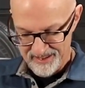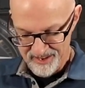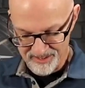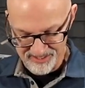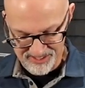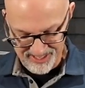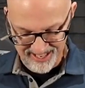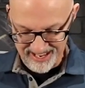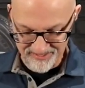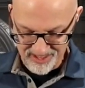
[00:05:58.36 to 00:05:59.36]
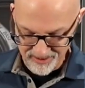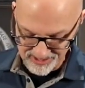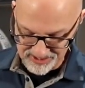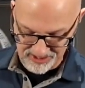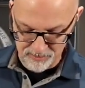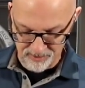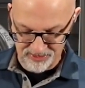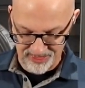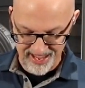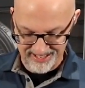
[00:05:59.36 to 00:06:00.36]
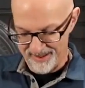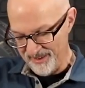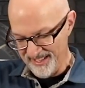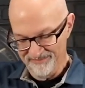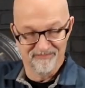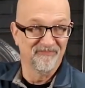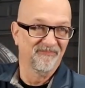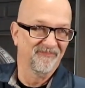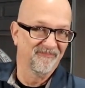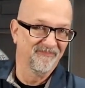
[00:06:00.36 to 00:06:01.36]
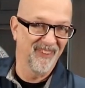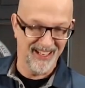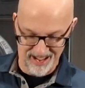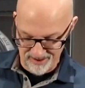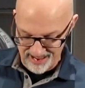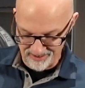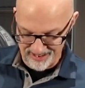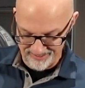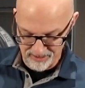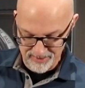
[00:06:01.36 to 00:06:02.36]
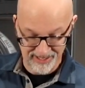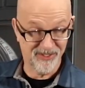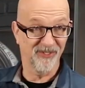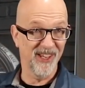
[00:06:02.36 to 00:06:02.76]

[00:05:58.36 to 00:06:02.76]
you can see, even though it's super thick, I mean, you know, I don't have the biggest